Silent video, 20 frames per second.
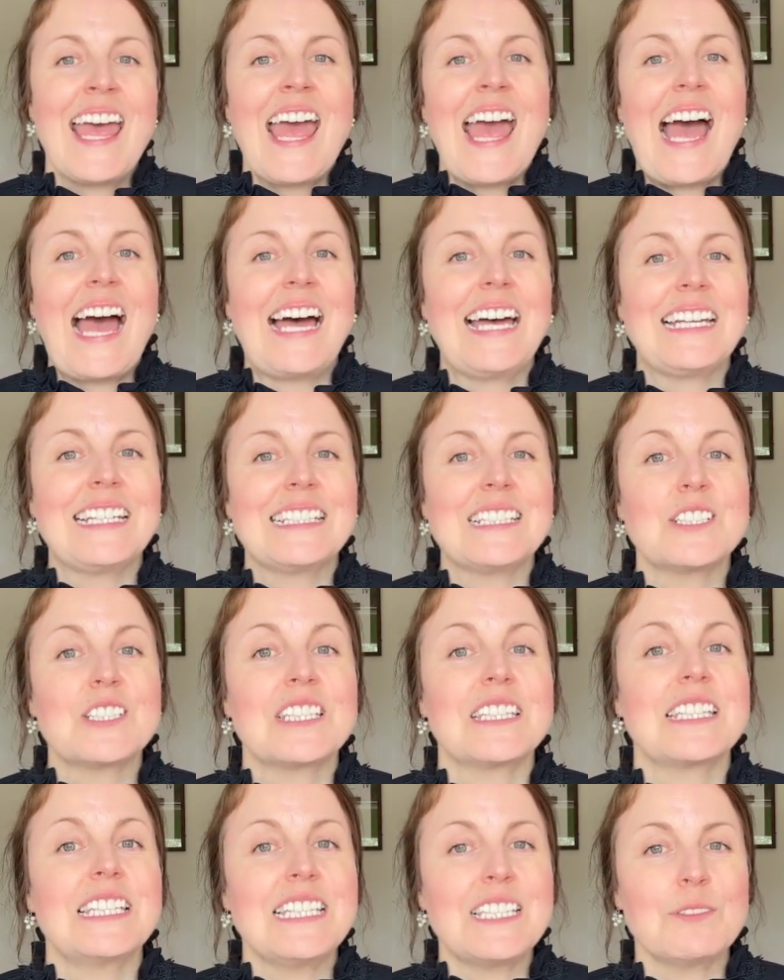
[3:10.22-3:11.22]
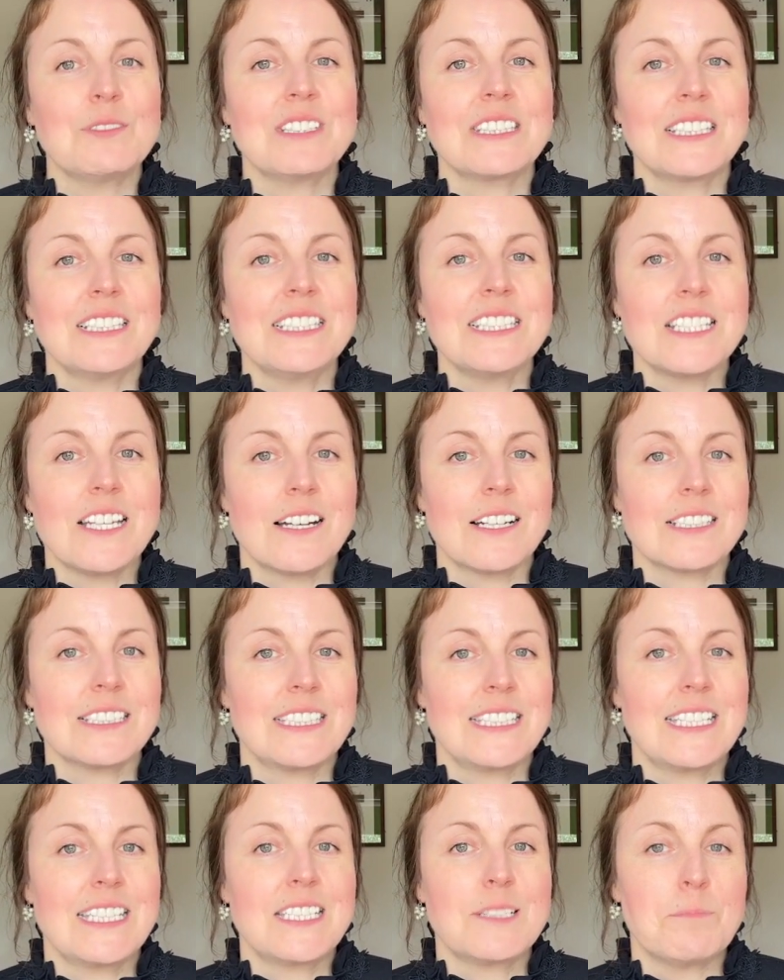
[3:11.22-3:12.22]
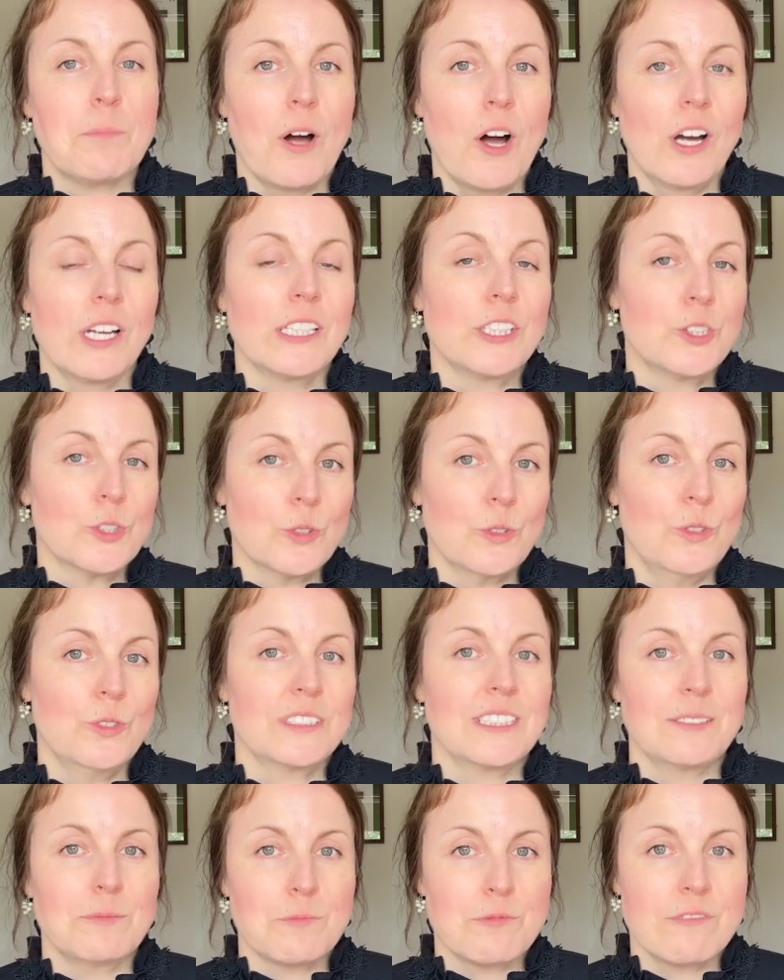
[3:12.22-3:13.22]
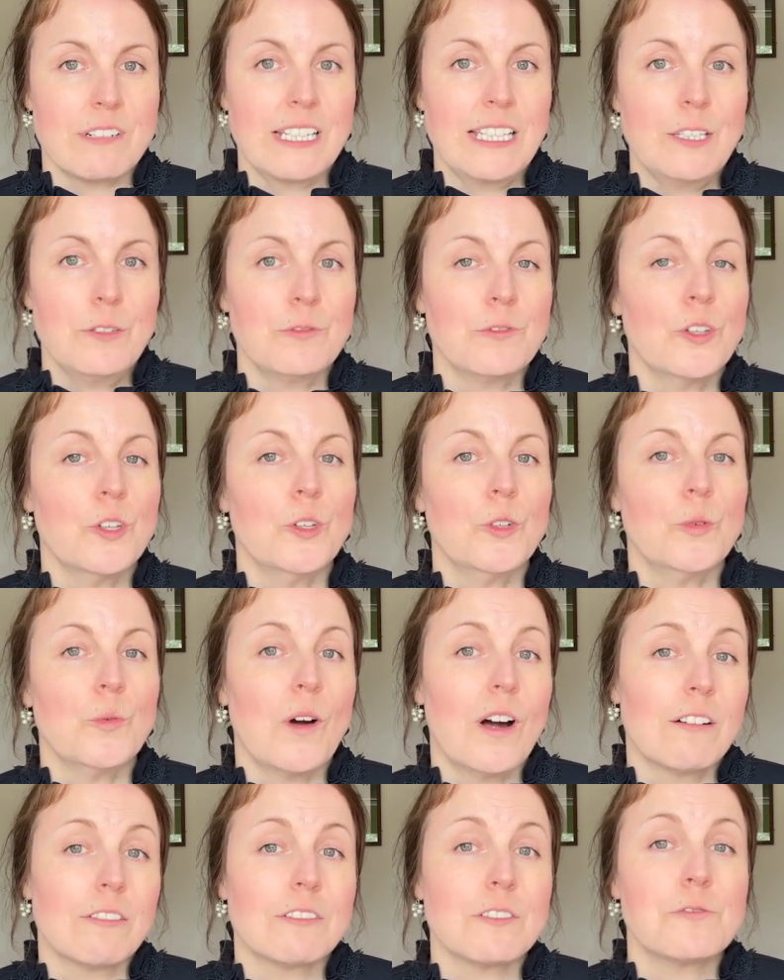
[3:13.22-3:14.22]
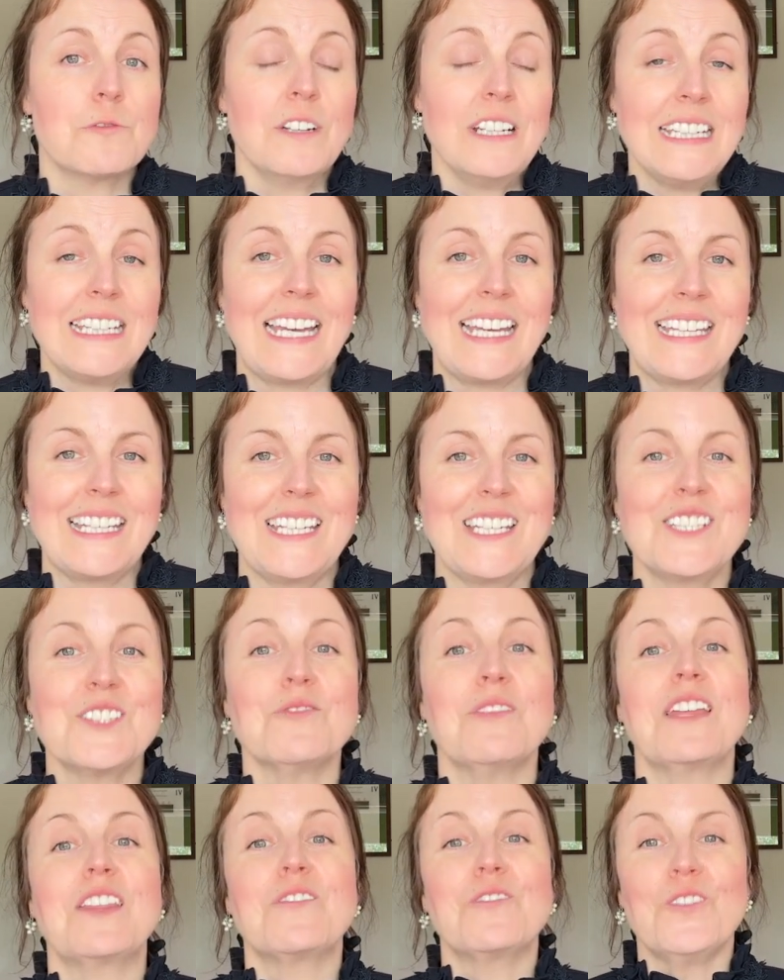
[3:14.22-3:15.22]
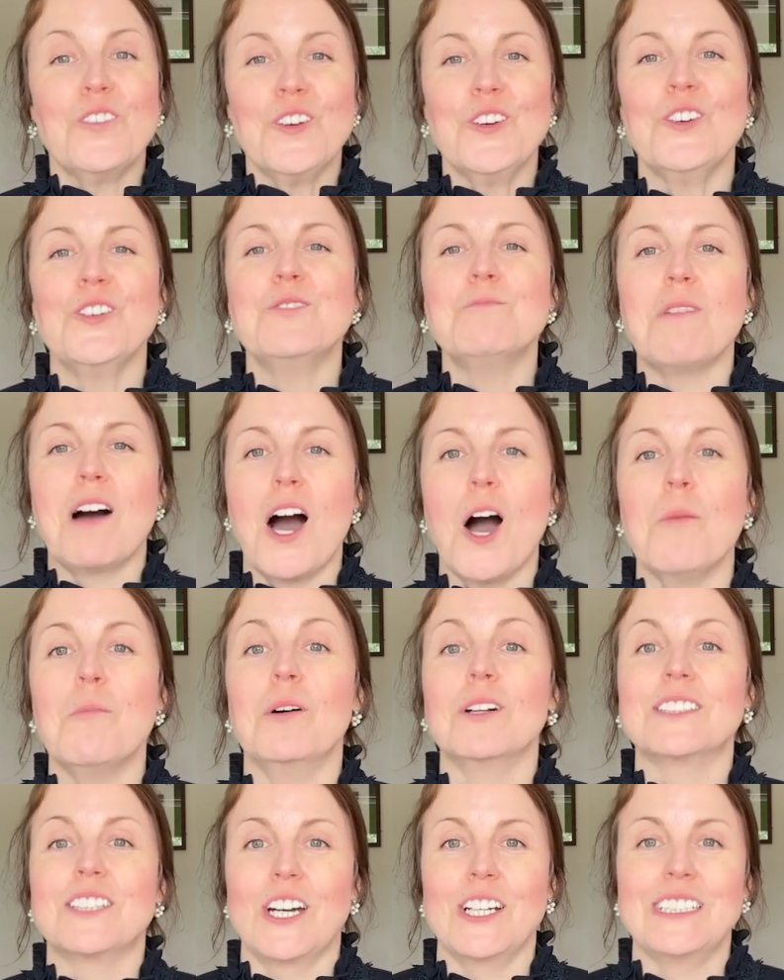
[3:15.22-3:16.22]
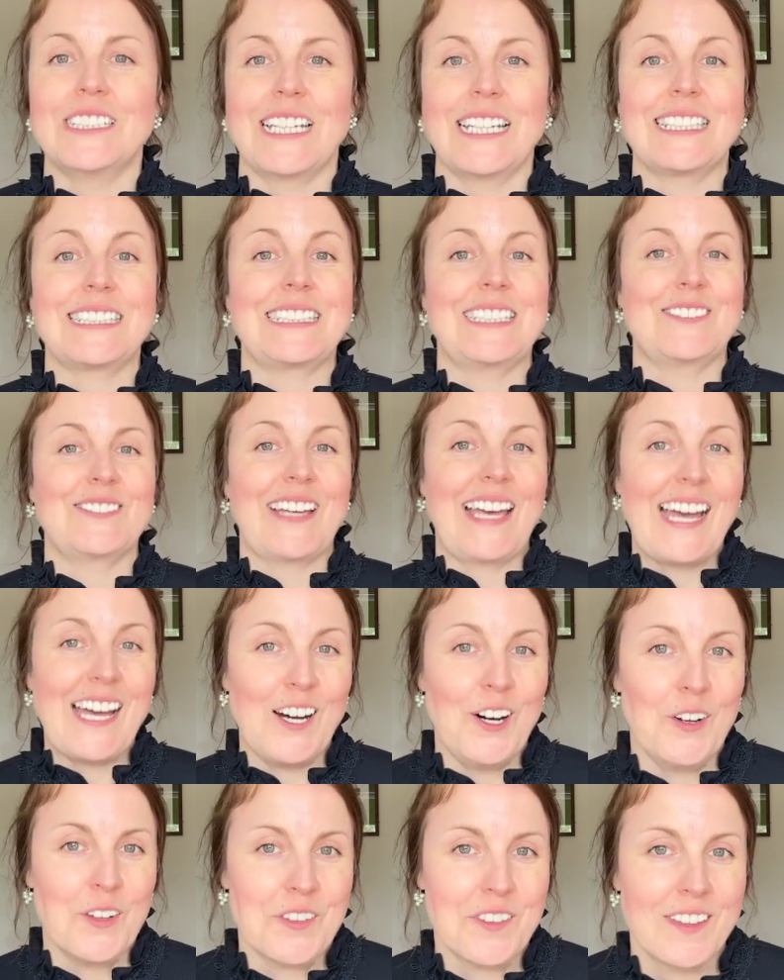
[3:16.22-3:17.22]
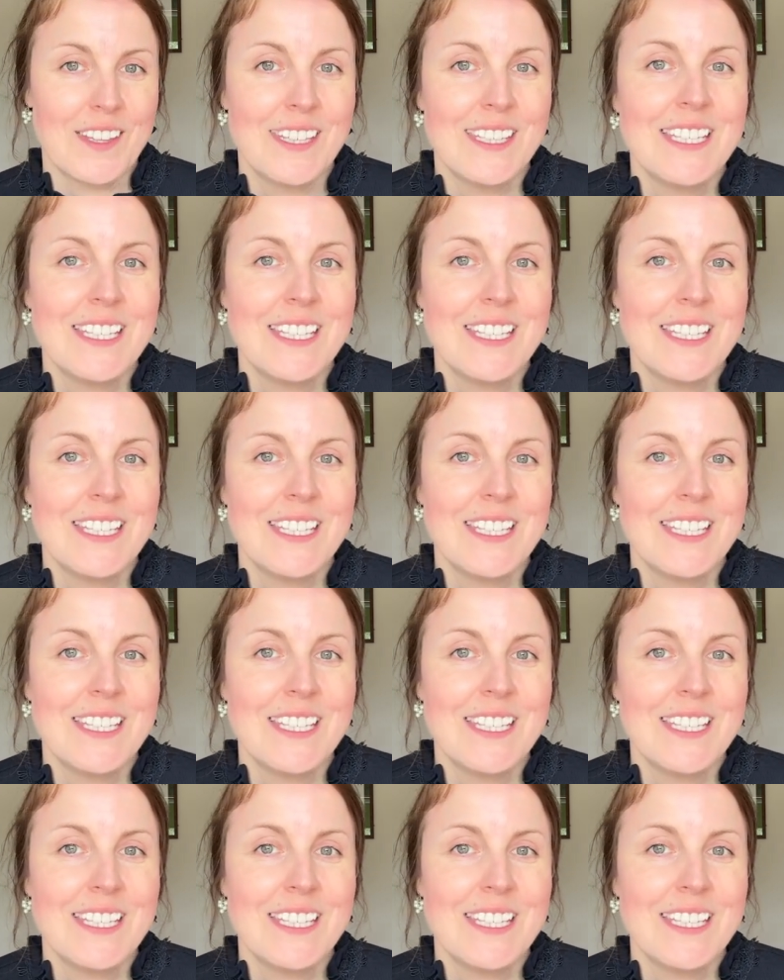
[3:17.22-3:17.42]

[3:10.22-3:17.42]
and this was conducted by Short and Brief, who are affiliated with FoodMarble Digestive Health.